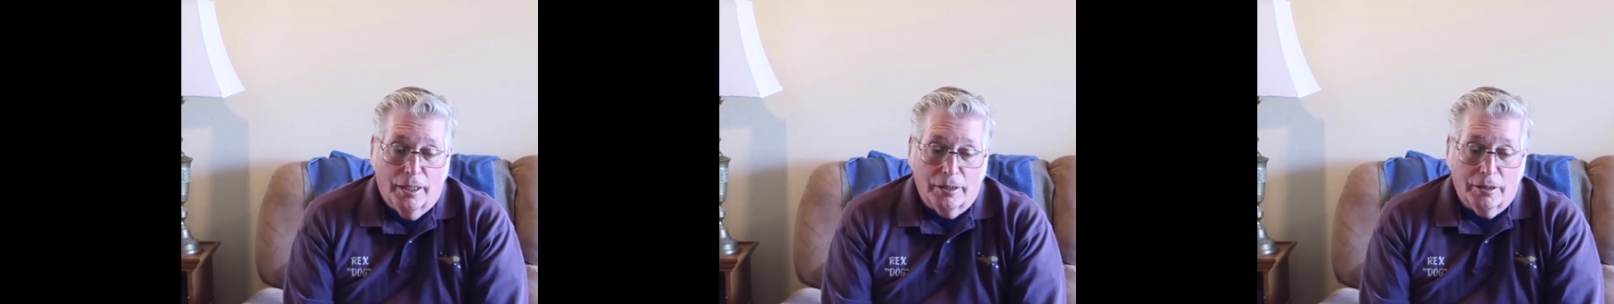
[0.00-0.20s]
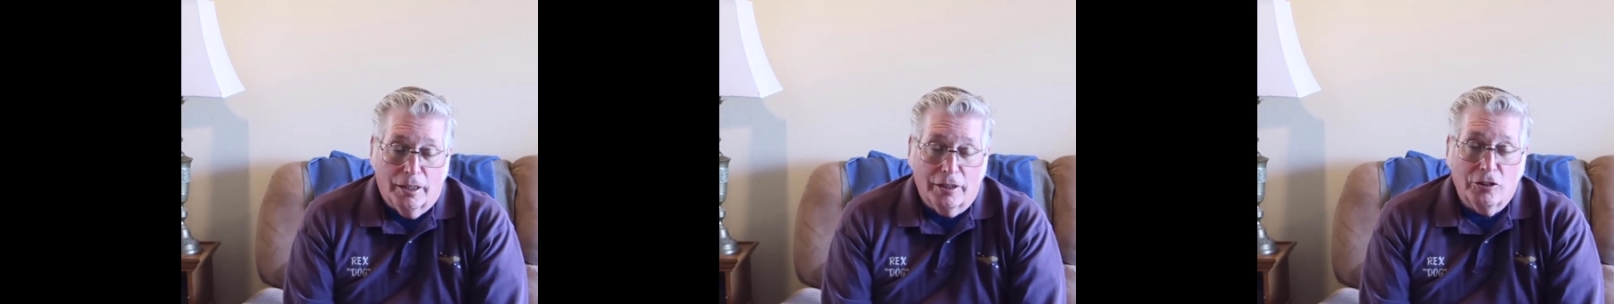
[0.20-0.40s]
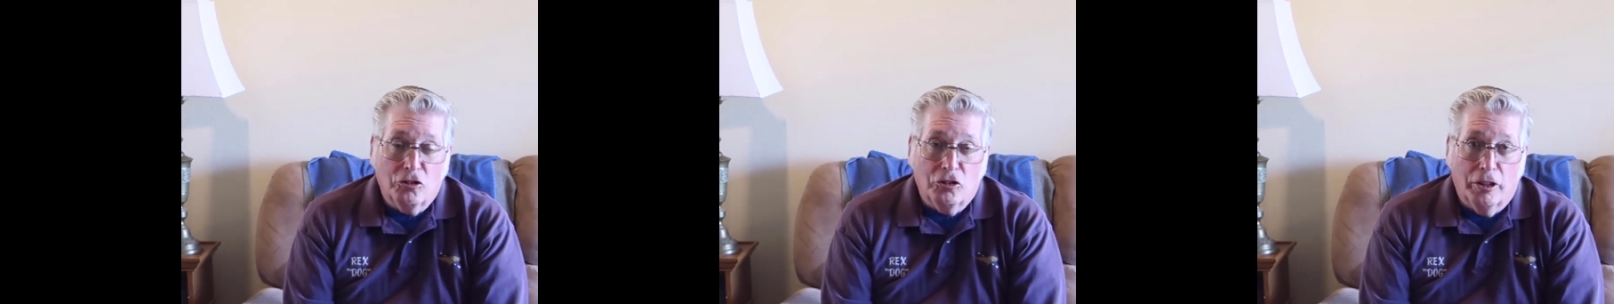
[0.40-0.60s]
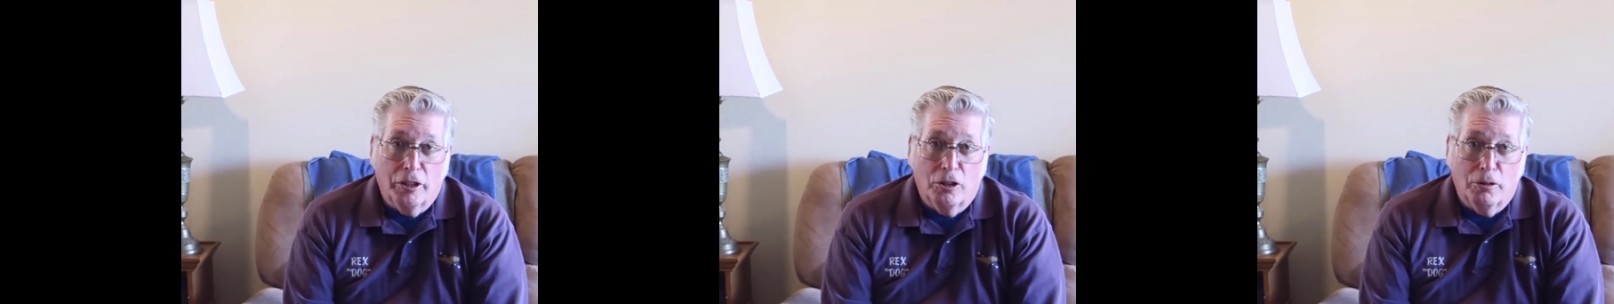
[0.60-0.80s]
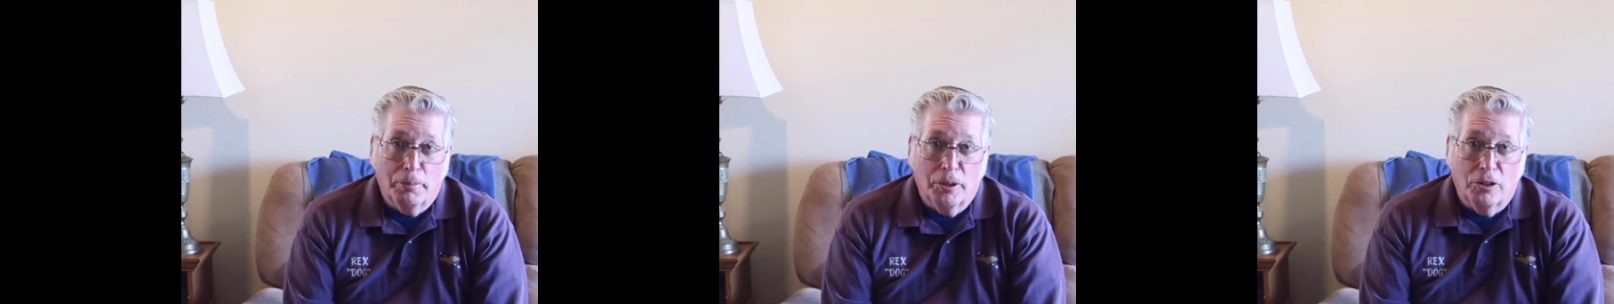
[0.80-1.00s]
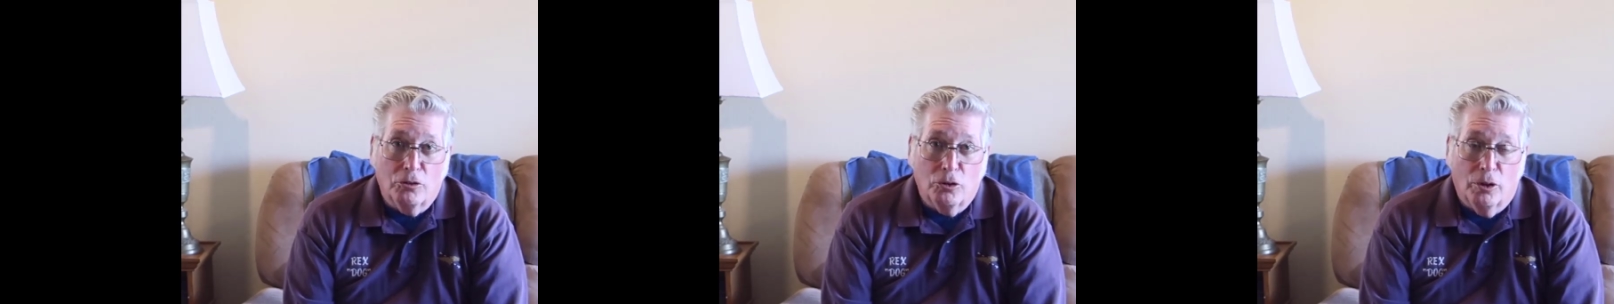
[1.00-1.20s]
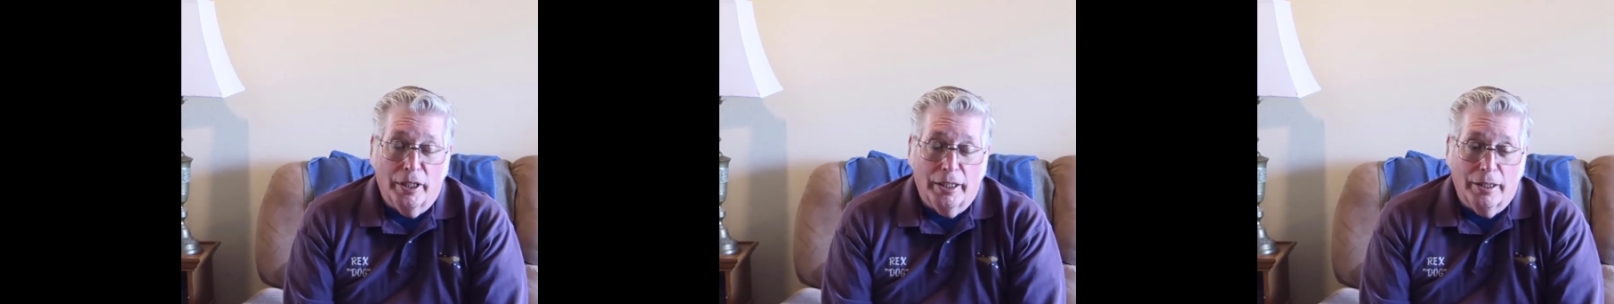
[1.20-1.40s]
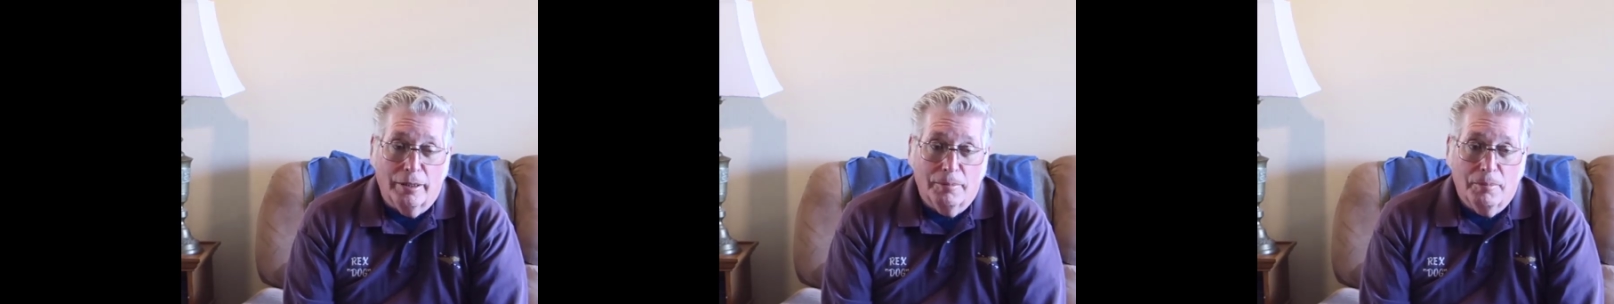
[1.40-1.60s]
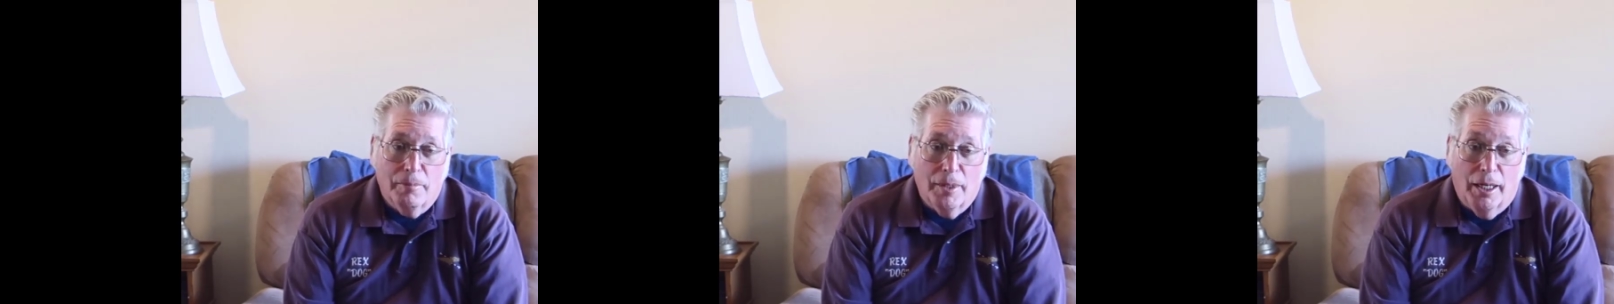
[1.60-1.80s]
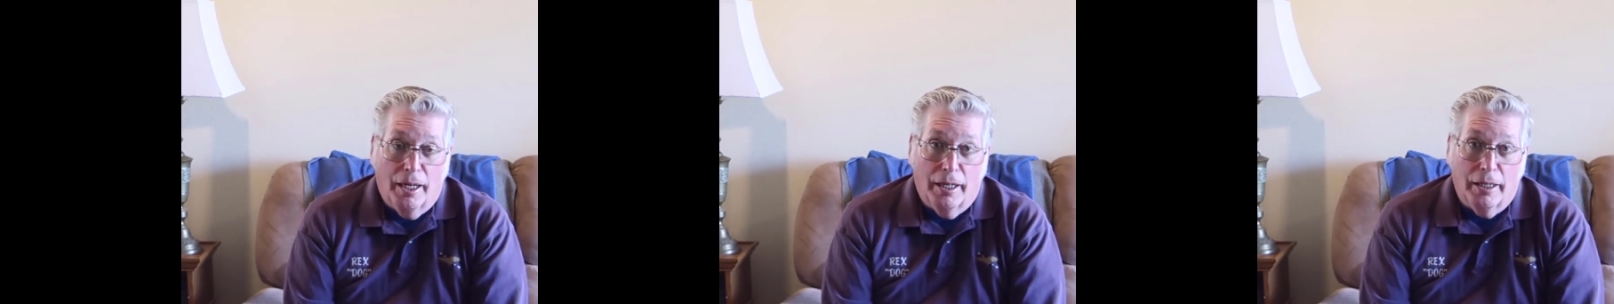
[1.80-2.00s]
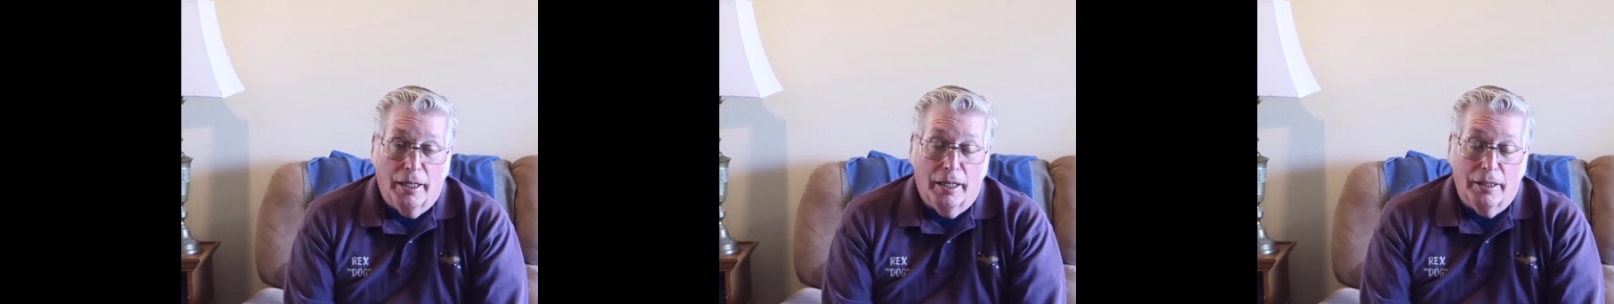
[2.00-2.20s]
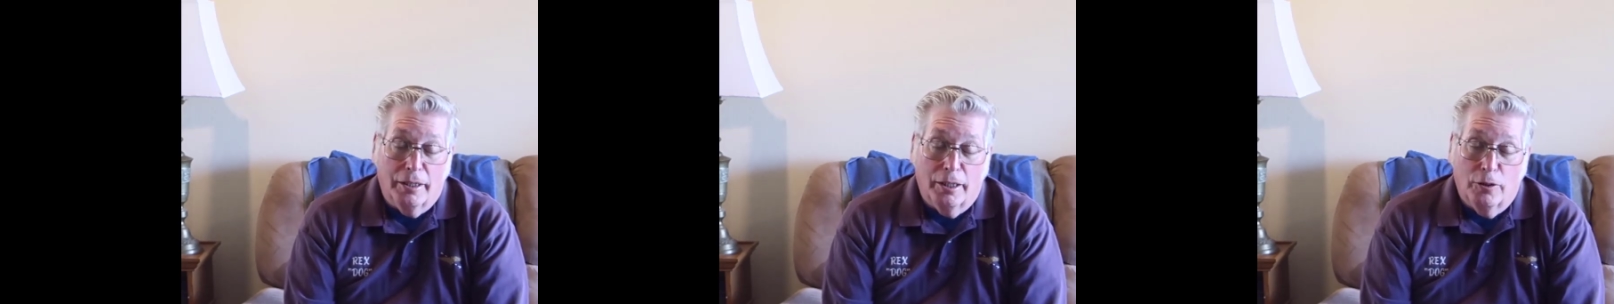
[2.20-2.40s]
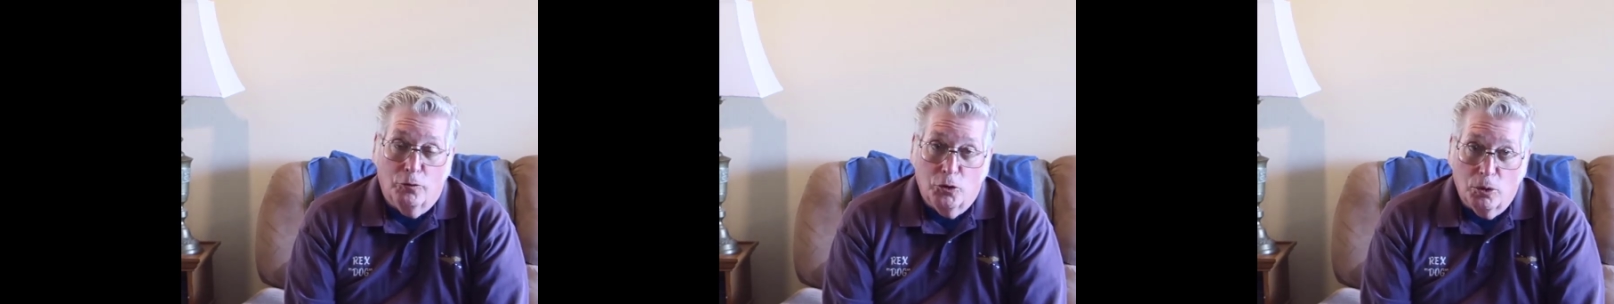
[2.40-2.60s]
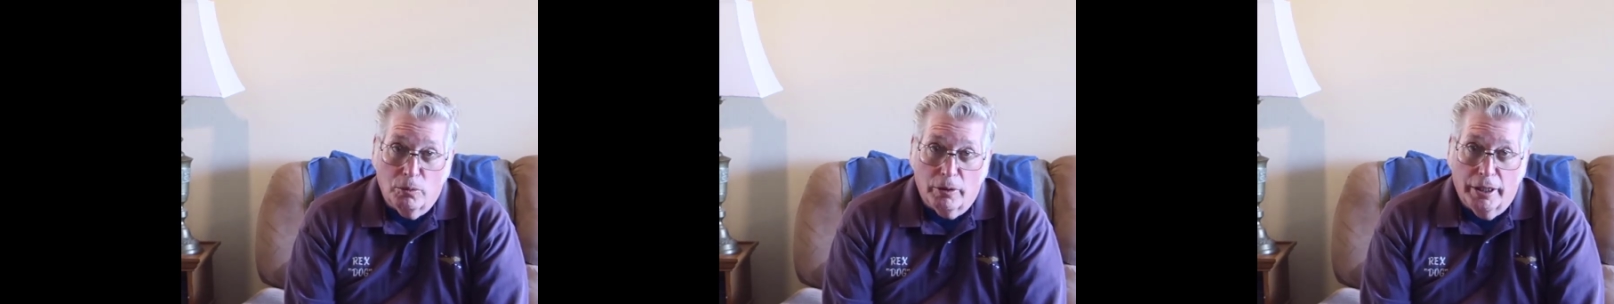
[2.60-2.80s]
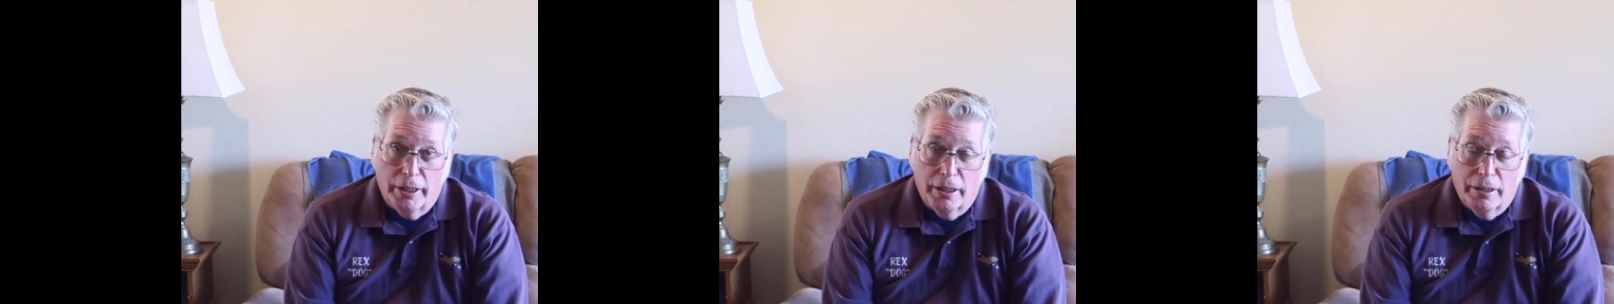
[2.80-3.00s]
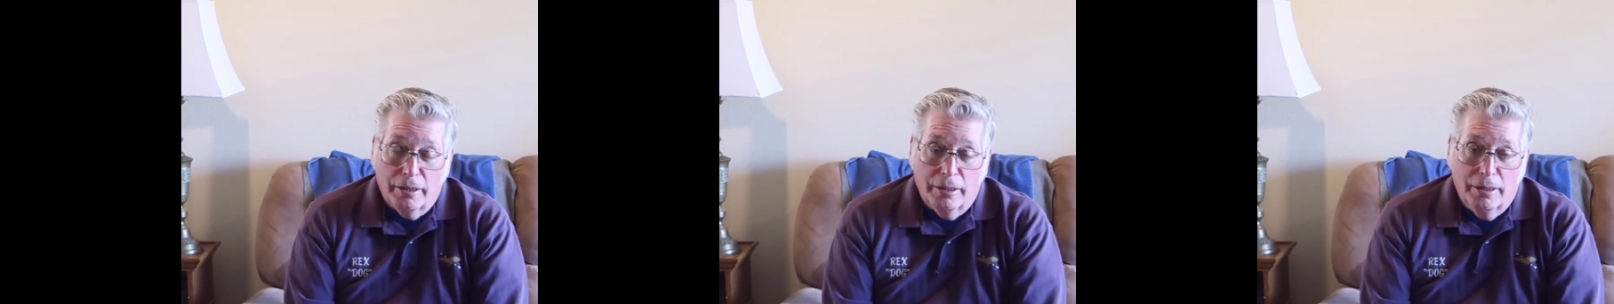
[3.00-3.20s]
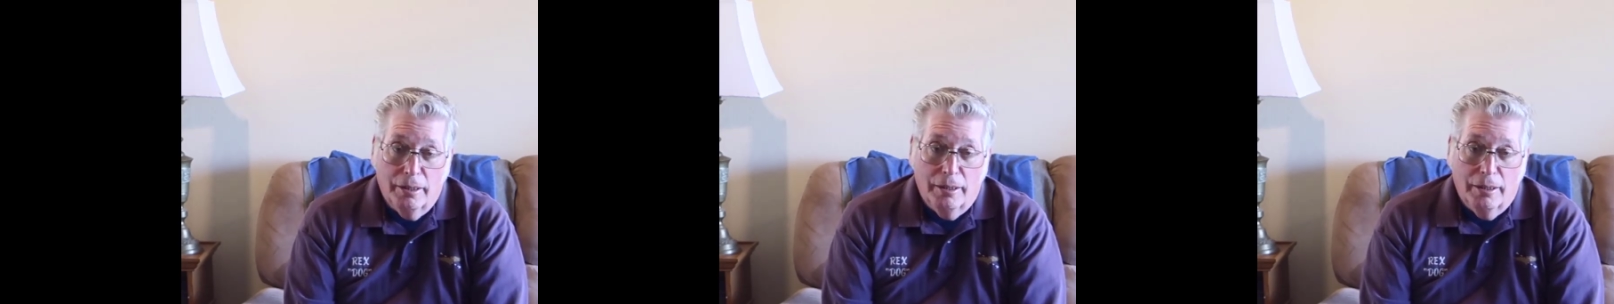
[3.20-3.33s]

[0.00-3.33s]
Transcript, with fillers: I'd like to say hope you enjoyed it. If you read it,